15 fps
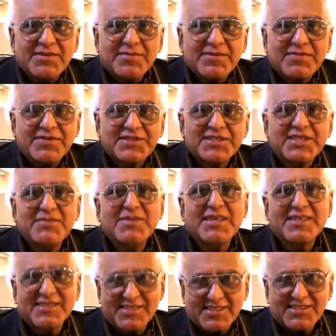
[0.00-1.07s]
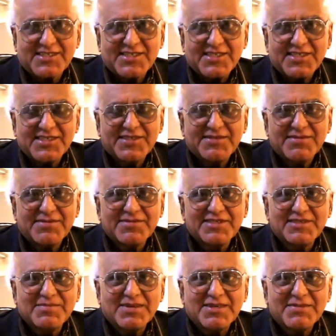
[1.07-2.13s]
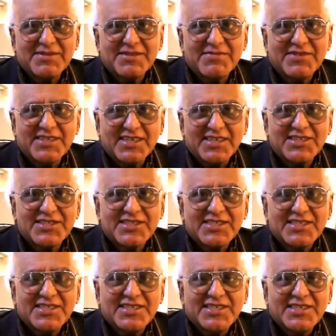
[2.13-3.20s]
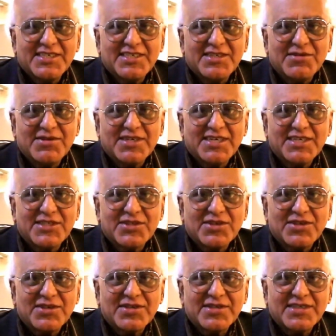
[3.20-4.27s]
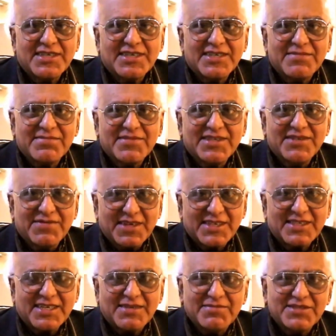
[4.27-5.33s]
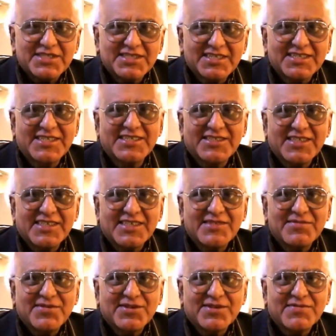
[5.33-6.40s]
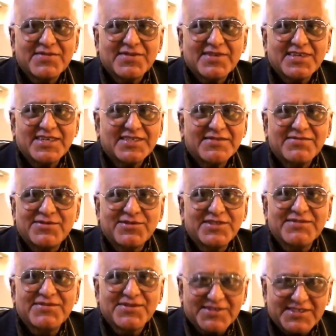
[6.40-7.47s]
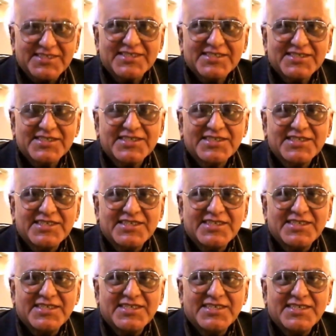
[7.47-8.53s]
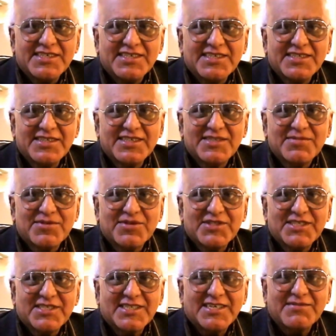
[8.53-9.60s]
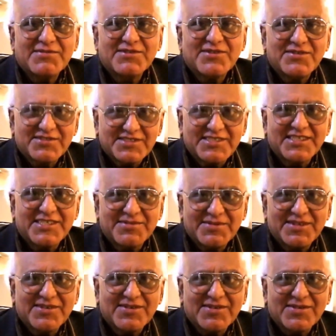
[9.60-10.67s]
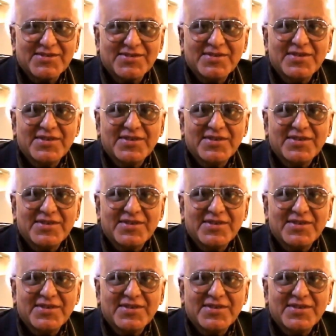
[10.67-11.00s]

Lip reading: a professor emeritus from the Department of English, where I taught, and in fact, I'm still teaching for the last 44 years. And in this process, I have taught Shakespeare also.